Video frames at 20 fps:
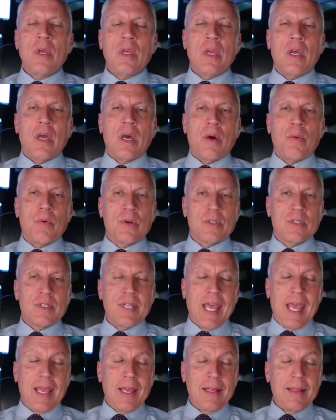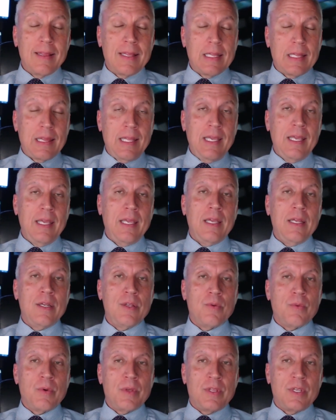We're taking the lead
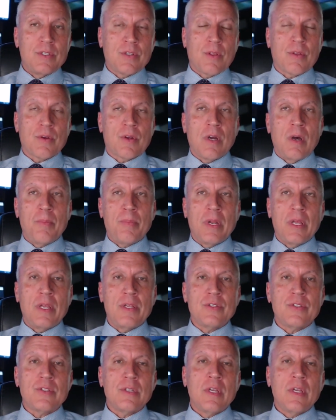with these other companies